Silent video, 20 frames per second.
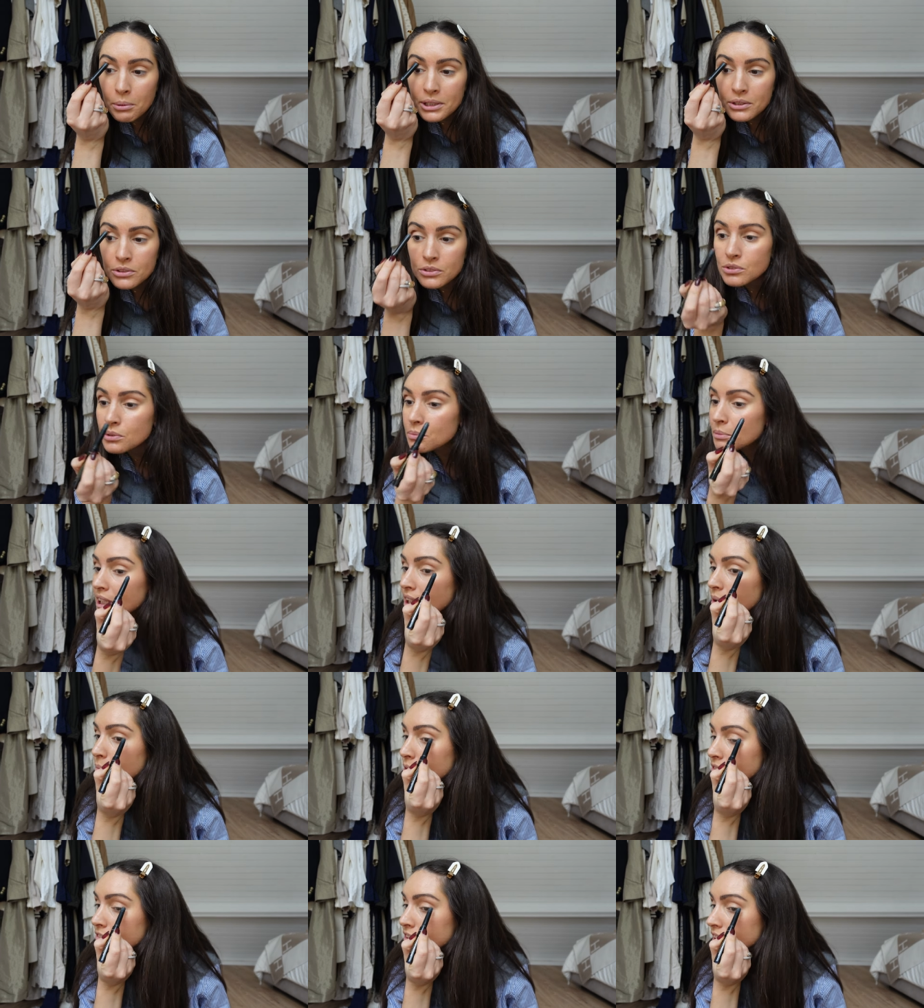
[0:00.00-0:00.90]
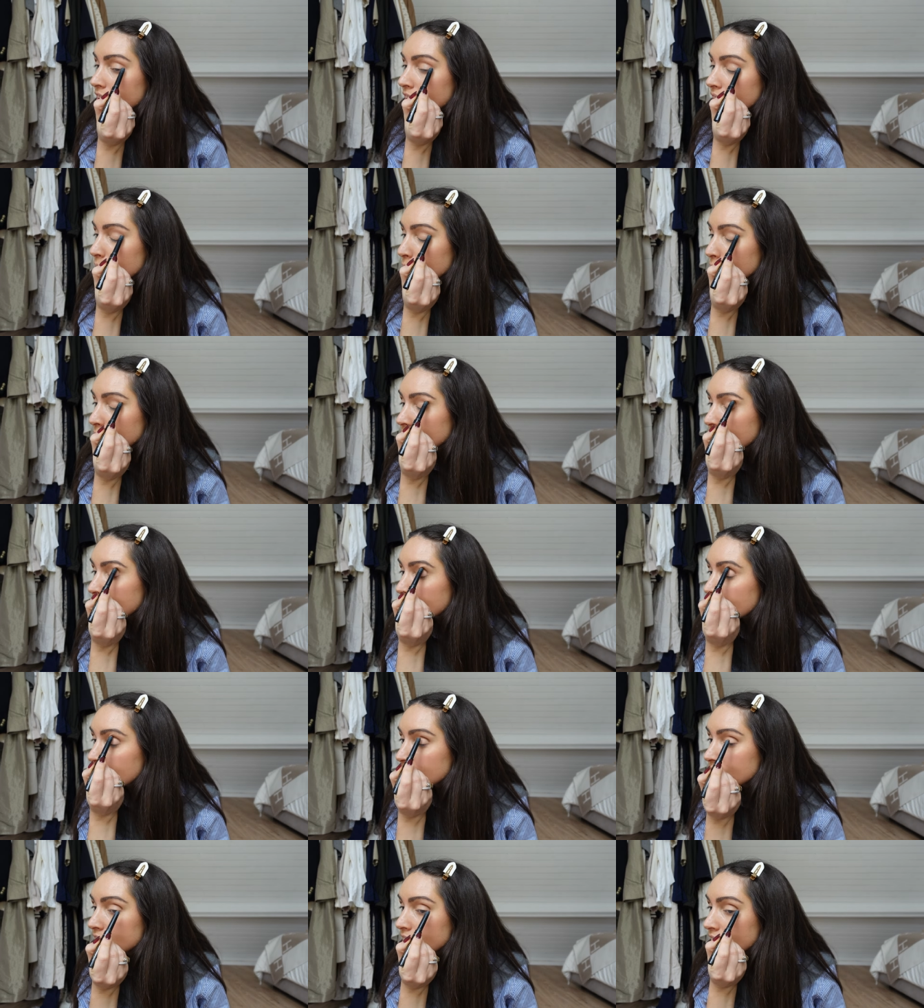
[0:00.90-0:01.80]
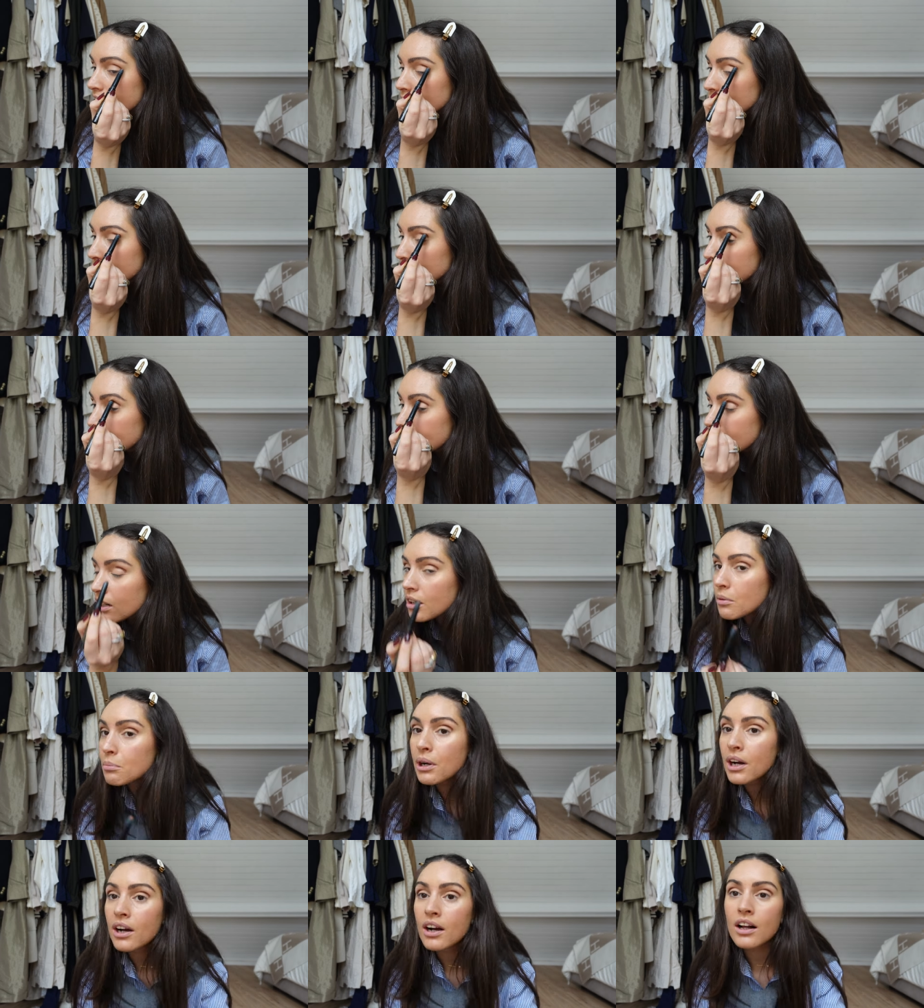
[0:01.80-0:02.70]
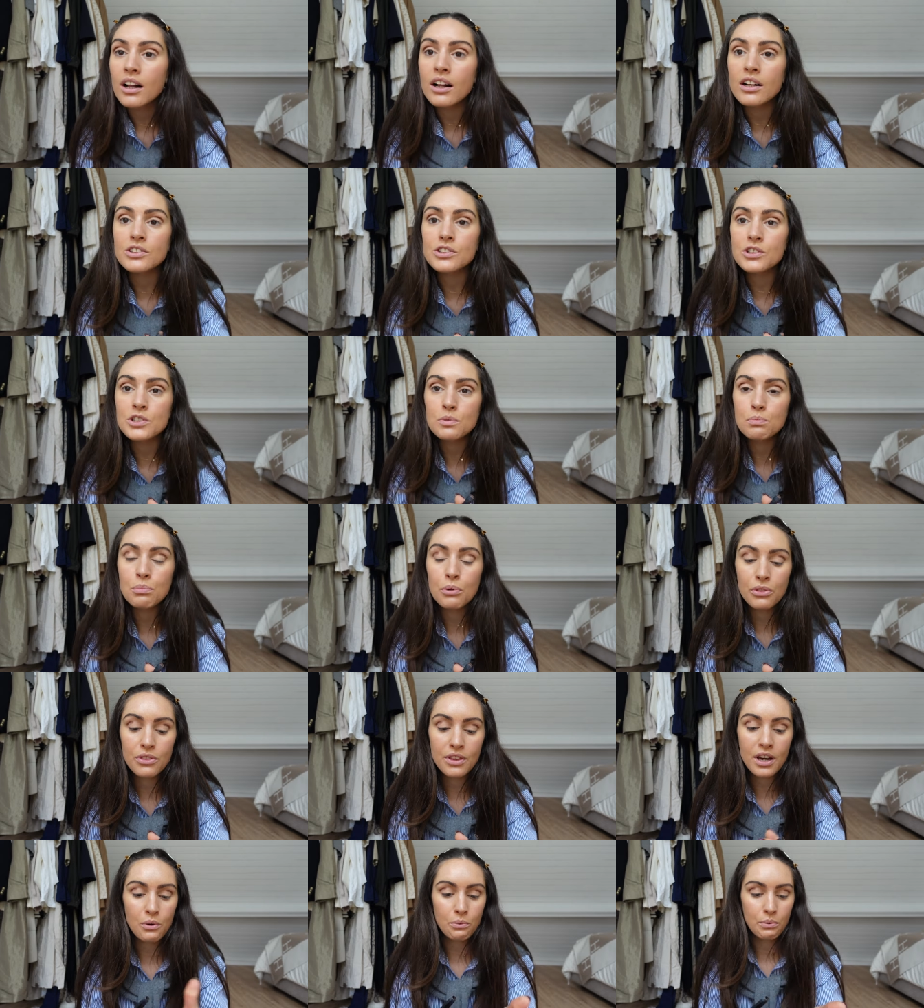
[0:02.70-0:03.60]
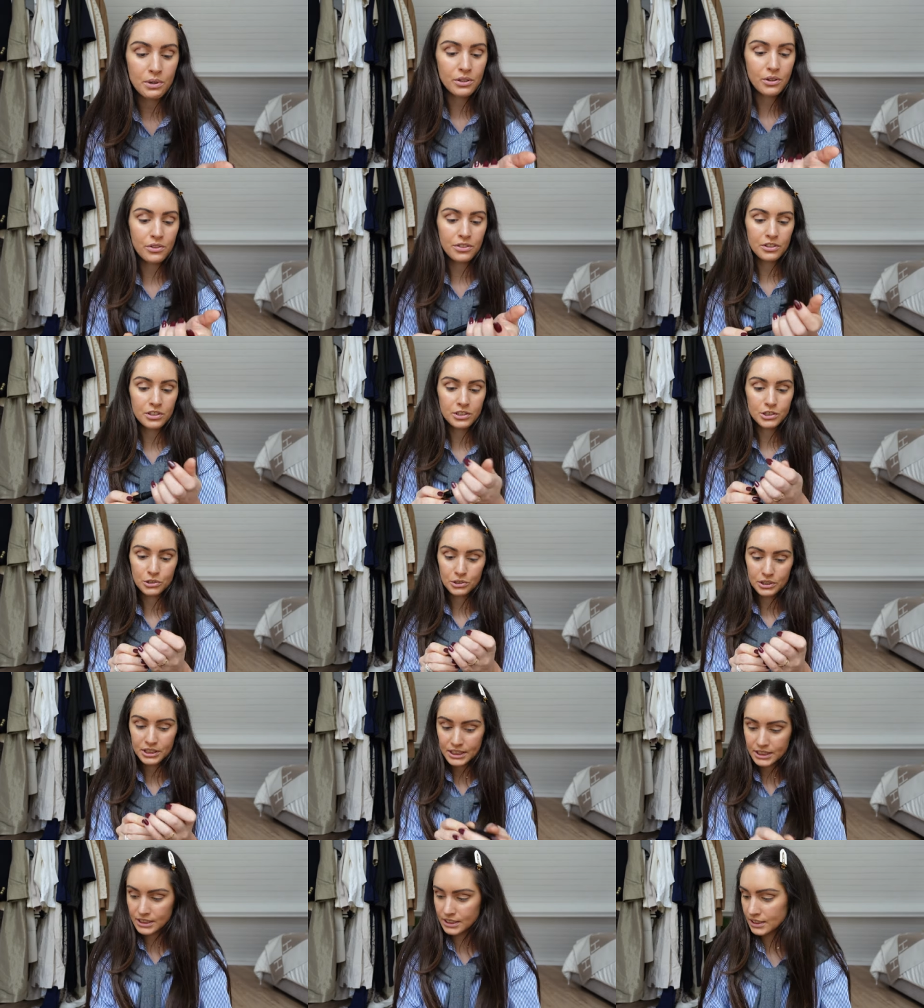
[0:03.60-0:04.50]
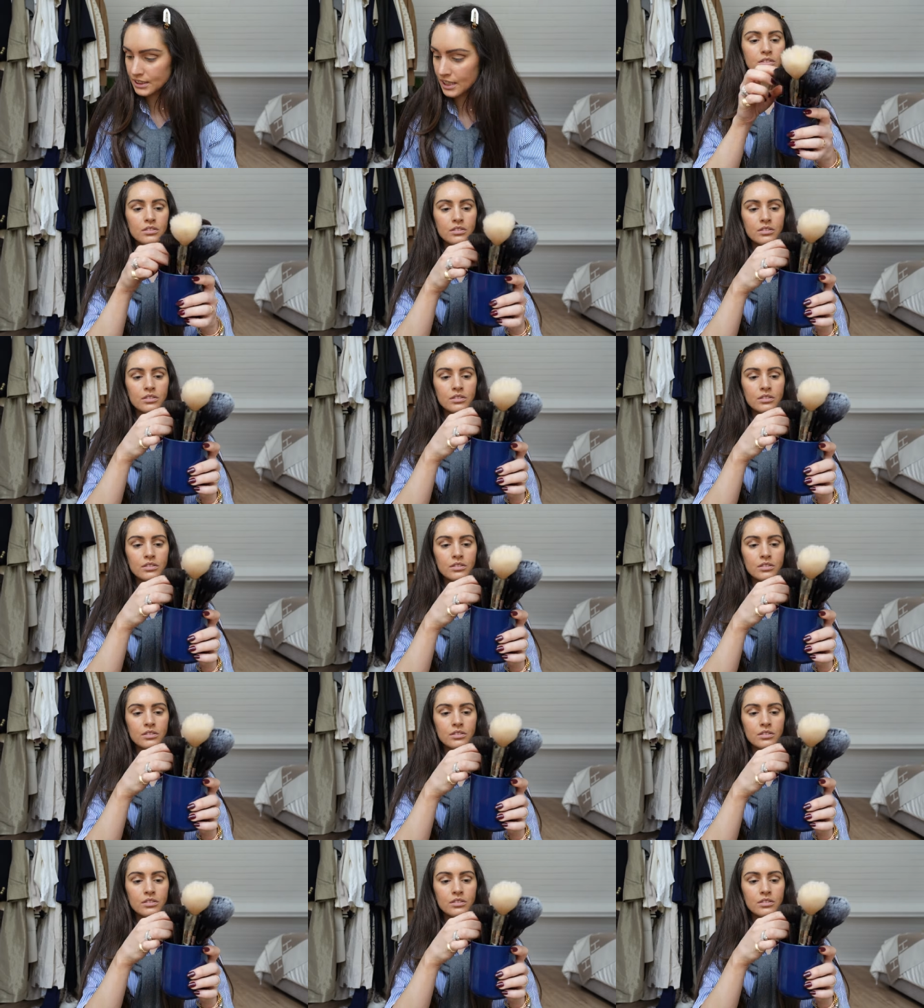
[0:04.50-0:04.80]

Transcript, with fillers: I don't do makeup every day, but like every day I do makeup. I'll just put that one on the crease.